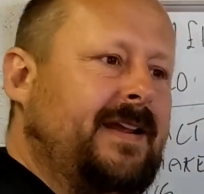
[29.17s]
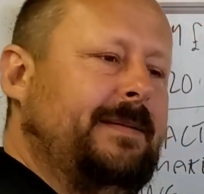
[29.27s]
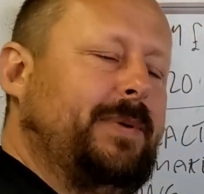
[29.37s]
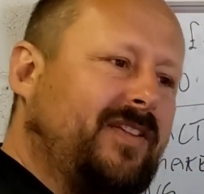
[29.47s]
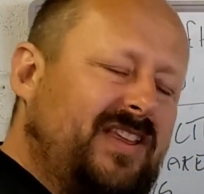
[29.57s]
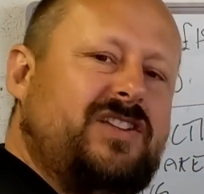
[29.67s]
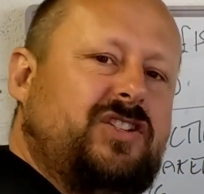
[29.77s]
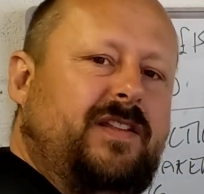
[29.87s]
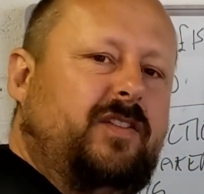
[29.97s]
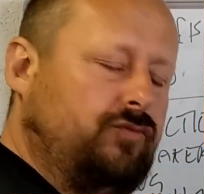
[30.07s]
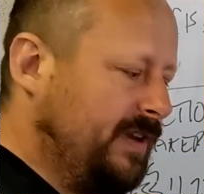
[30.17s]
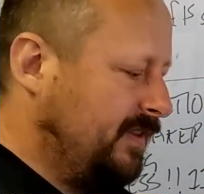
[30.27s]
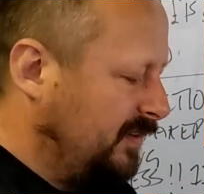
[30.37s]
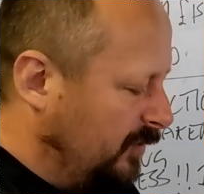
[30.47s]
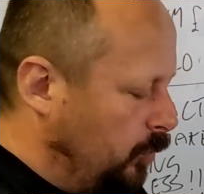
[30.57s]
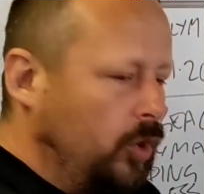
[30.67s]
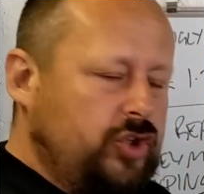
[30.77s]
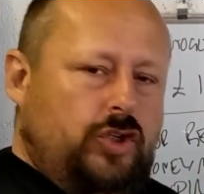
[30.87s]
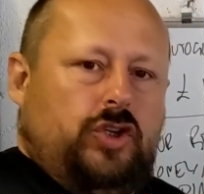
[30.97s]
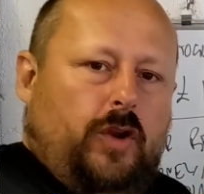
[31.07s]
But essentially, it's a rinseless wash
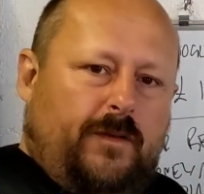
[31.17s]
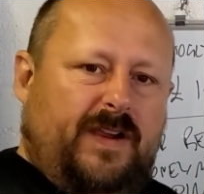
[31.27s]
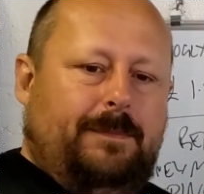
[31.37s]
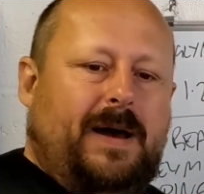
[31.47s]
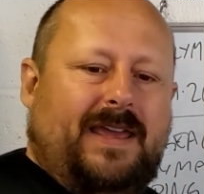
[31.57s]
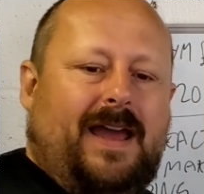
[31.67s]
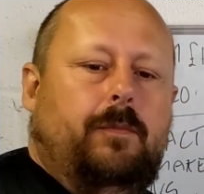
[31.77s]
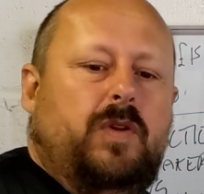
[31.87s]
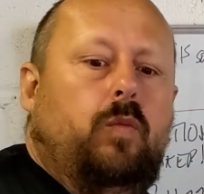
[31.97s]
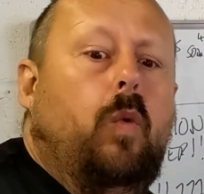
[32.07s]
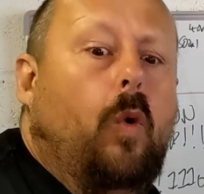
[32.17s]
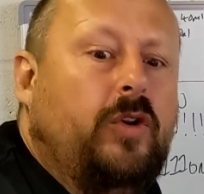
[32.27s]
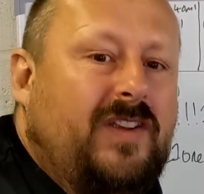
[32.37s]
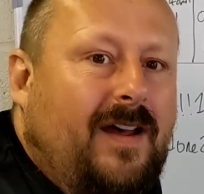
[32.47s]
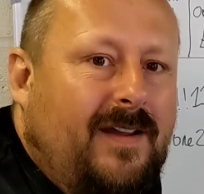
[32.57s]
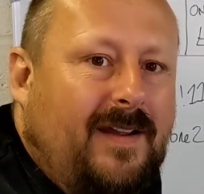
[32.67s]
because you've got to fill a bucket up with water